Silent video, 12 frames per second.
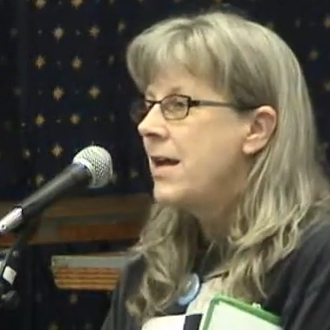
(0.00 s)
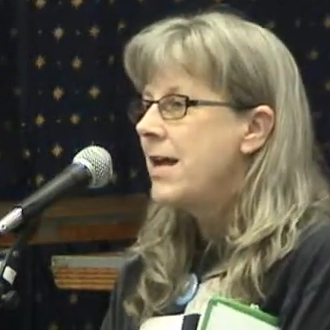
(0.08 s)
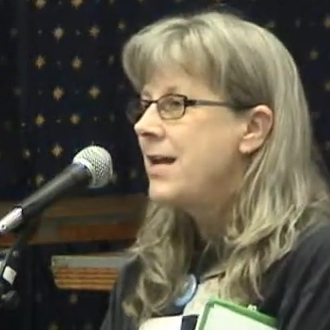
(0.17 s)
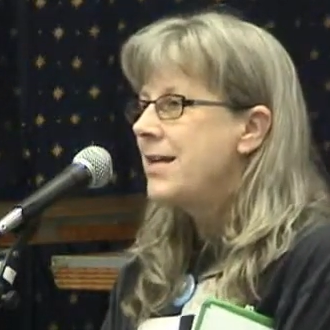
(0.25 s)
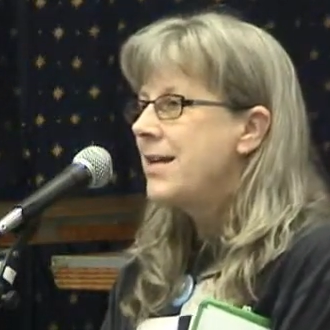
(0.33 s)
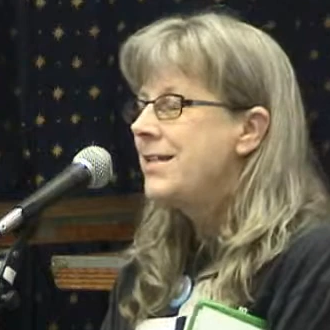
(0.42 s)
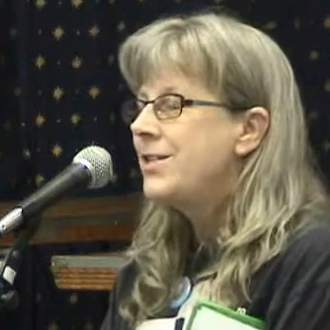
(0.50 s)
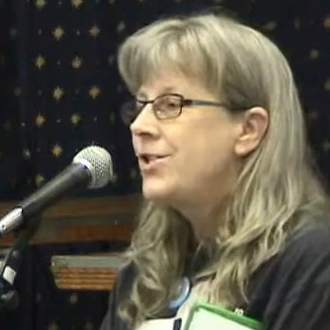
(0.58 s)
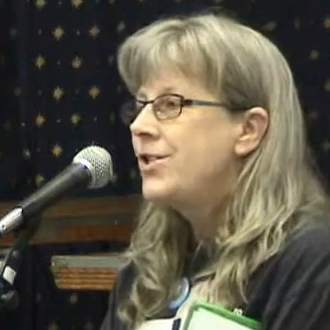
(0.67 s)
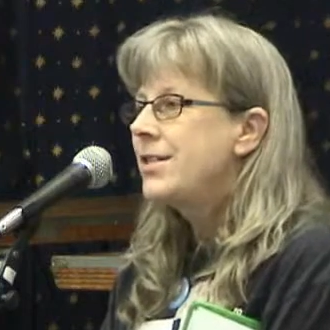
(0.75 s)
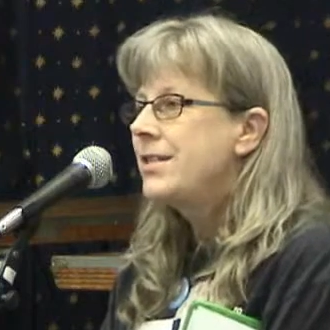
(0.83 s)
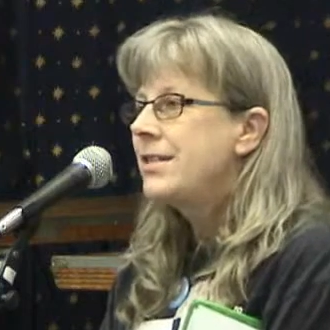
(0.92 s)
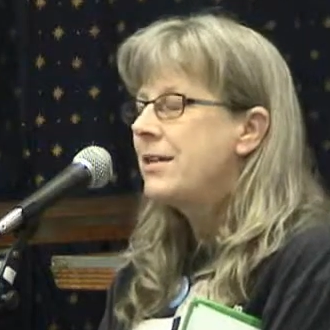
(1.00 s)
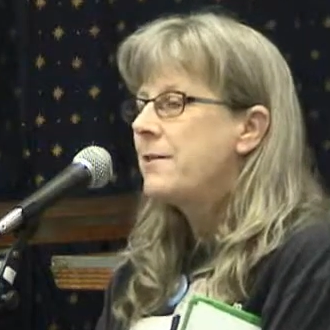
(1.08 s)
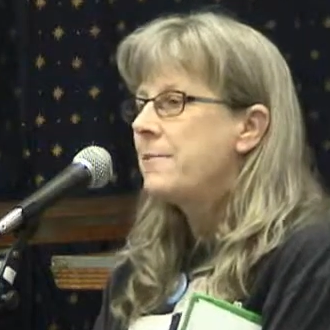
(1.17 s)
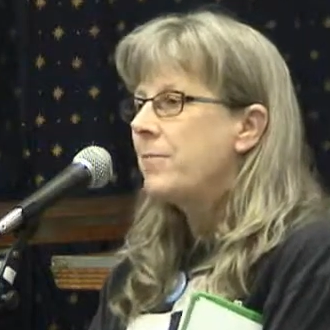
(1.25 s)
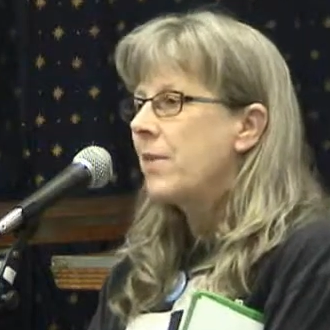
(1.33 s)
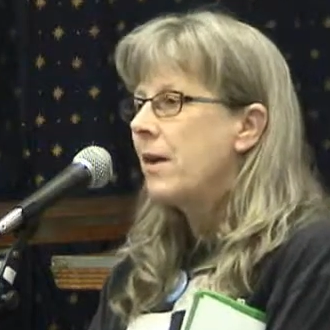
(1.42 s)
It's just
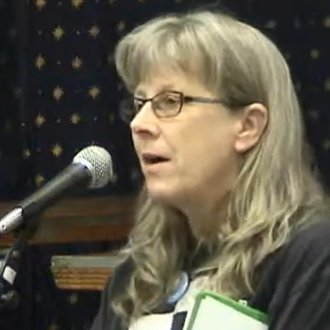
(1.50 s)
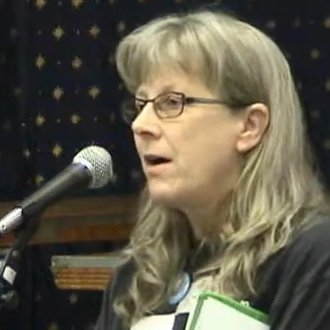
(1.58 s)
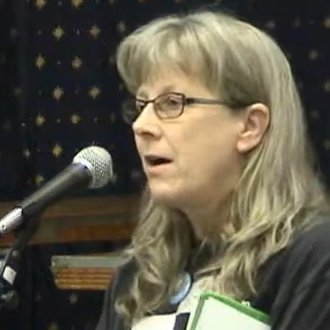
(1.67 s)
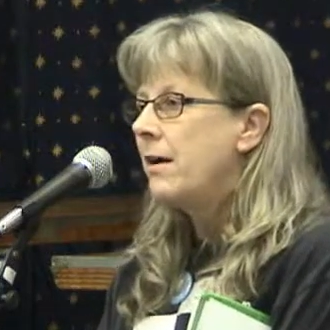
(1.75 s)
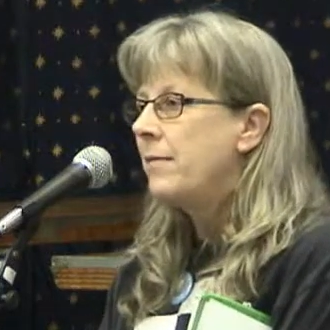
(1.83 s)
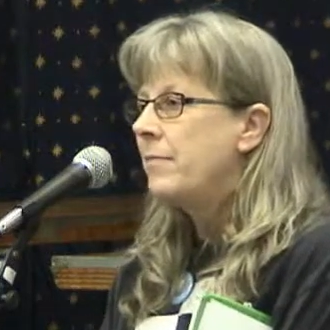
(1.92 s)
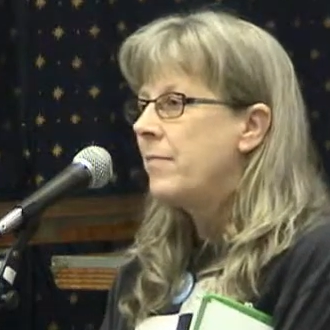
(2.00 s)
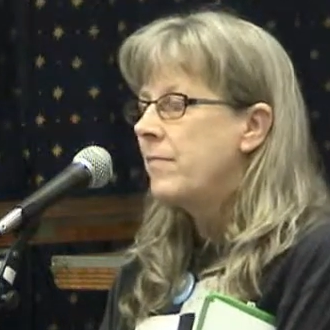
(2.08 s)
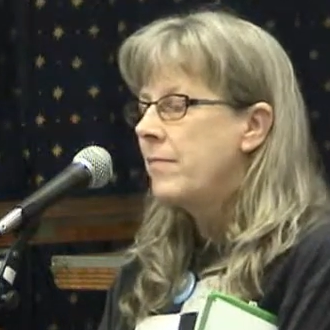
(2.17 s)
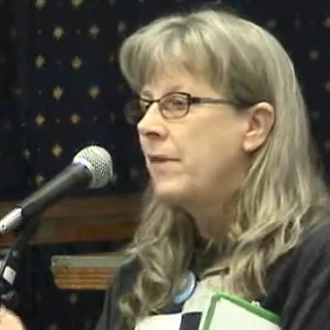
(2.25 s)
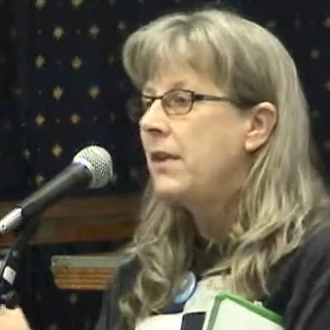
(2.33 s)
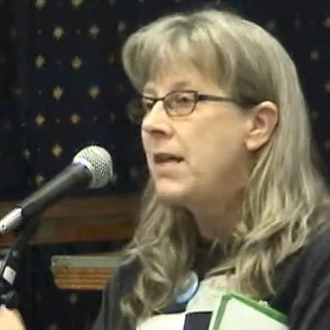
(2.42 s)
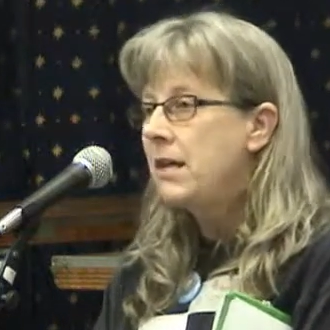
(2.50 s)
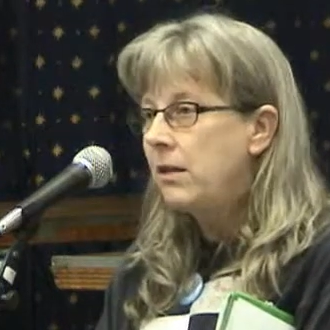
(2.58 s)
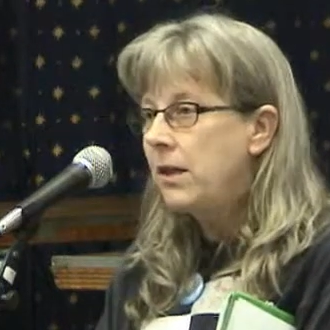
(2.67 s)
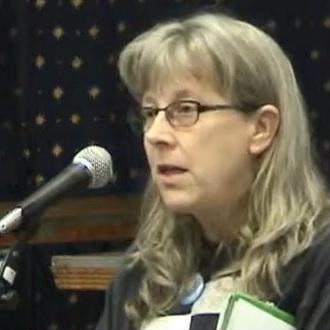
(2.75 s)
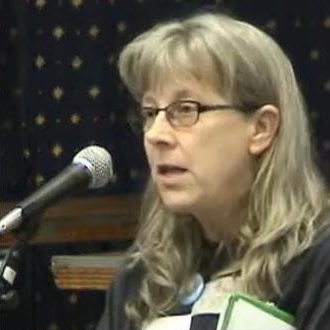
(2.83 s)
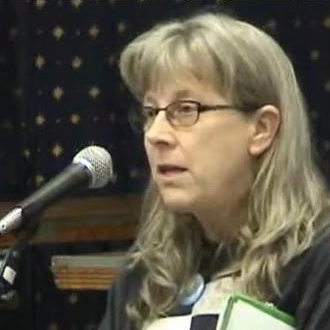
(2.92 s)

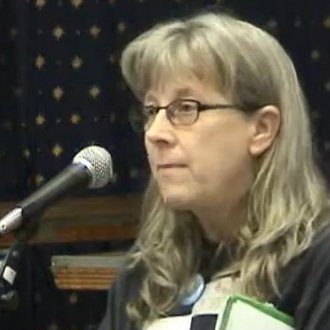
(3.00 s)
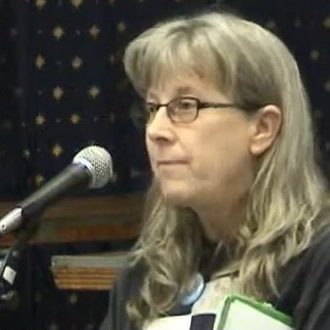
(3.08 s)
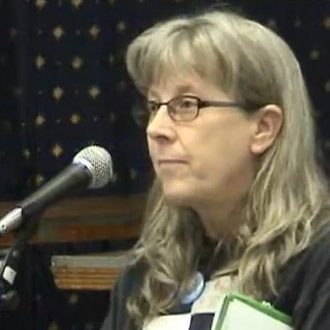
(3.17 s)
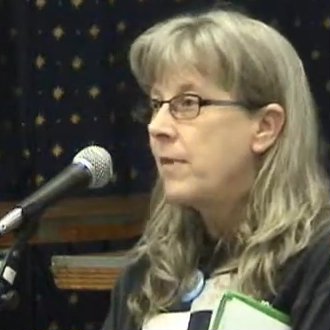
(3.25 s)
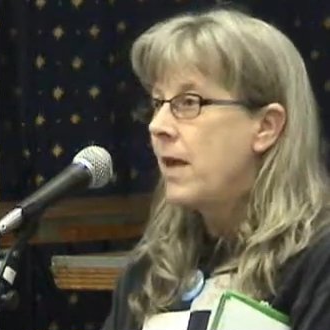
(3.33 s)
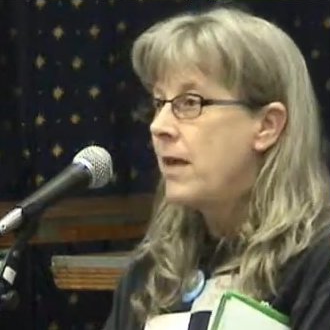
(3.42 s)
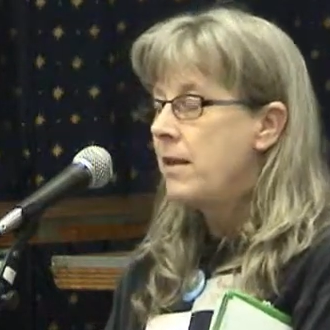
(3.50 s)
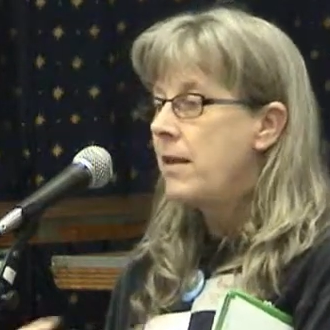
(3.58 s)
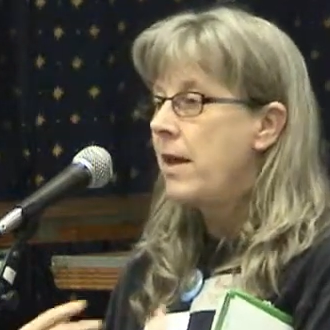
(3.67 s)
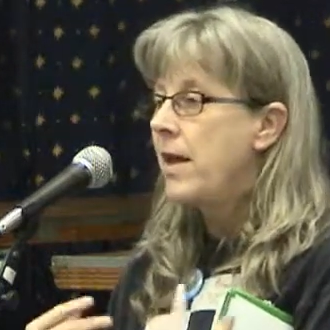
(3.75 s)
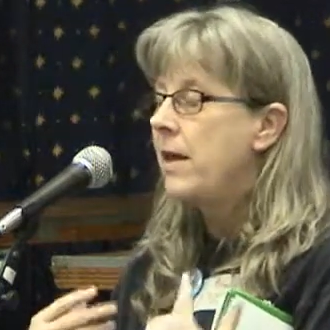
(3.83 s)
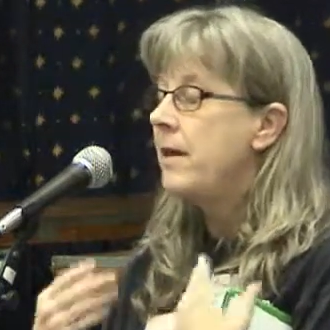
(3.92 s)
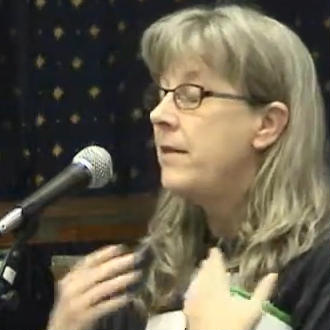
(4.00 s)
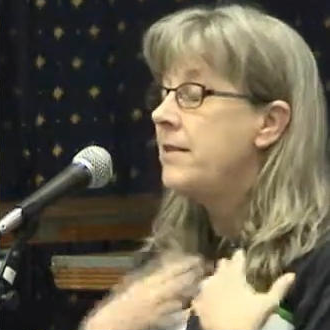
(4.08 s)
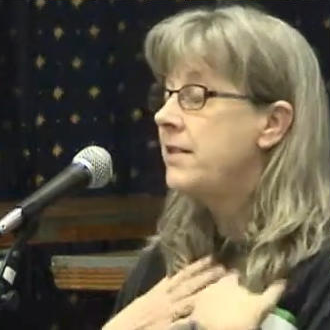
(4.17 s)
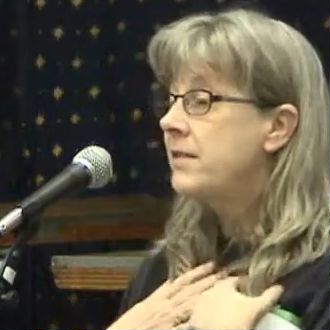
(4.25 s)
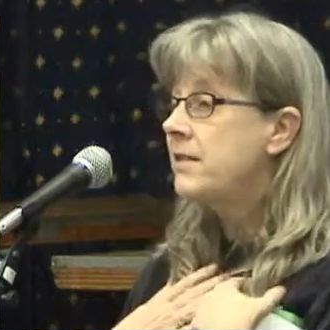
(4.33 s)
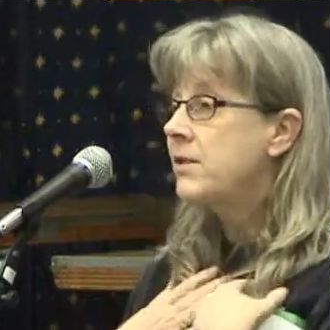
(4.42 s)
legally, and
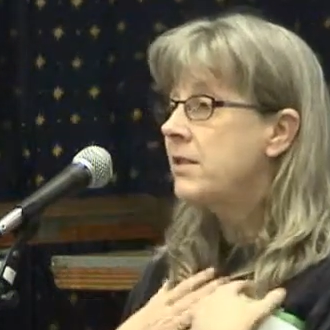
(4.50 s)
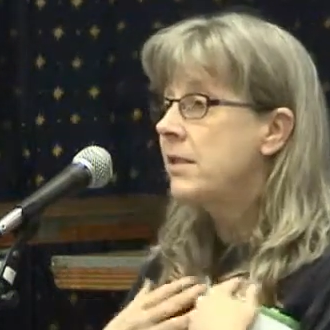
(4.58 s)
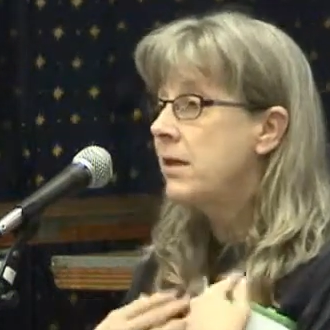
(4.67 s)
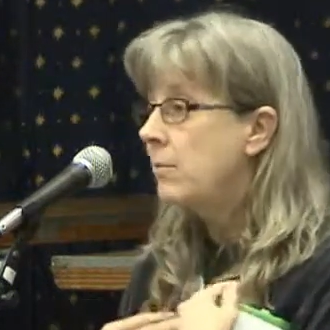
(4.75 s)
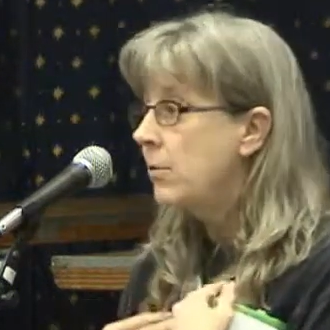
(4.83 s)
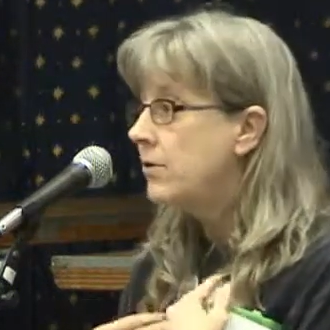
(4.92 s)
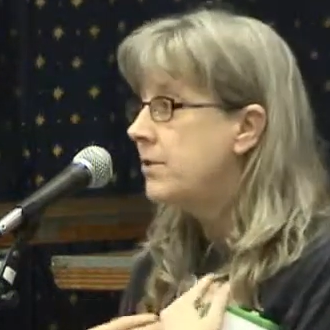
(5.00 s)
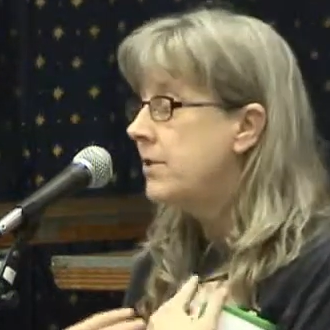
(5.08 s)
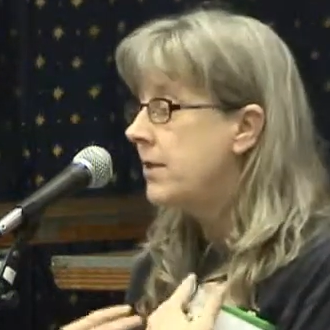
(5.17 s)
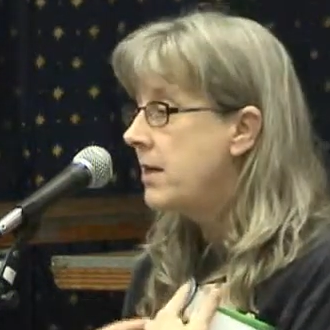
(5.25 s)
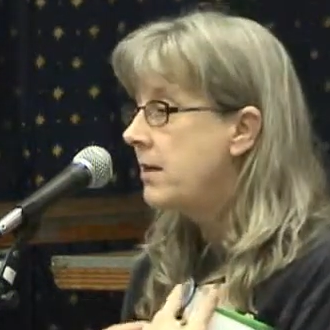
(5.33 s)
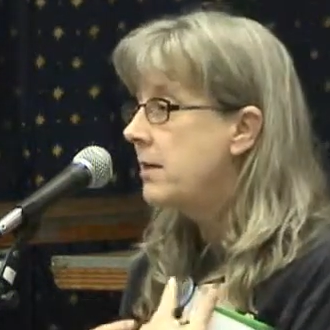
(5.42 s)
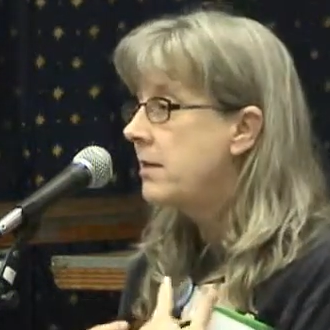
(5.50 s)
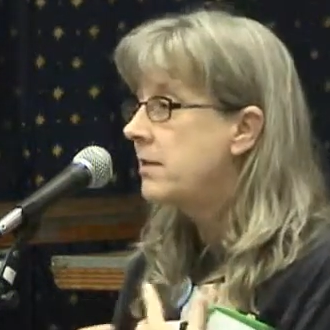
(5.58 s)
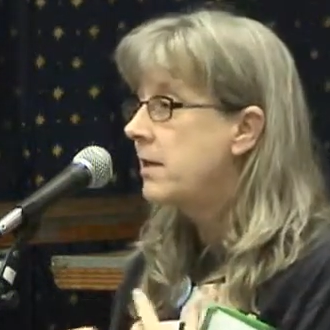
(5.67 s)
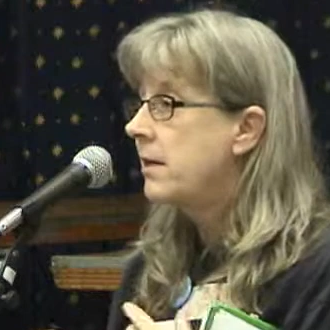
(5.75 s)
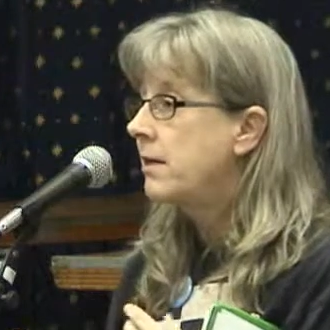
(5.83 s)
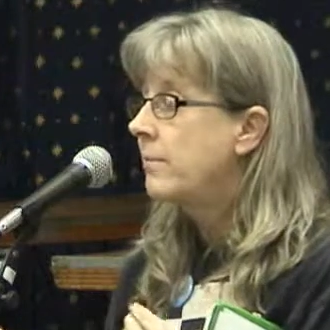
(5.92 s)
this isn't just Leah Bolger saying this.